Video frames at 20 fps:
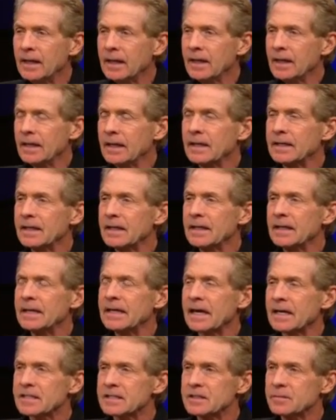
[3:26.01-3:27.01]
He
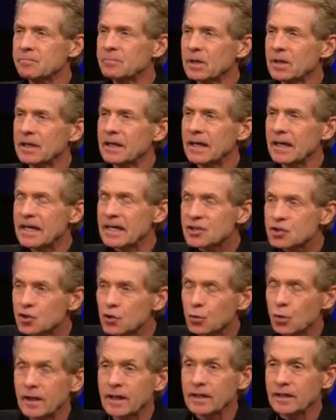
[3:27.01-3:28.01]
hasn't been as
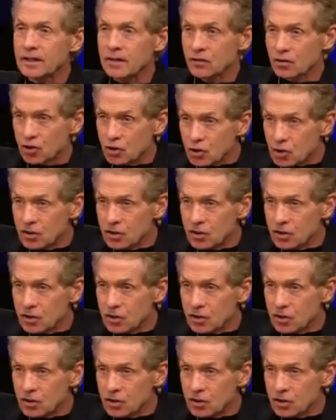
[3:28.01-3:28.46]
great in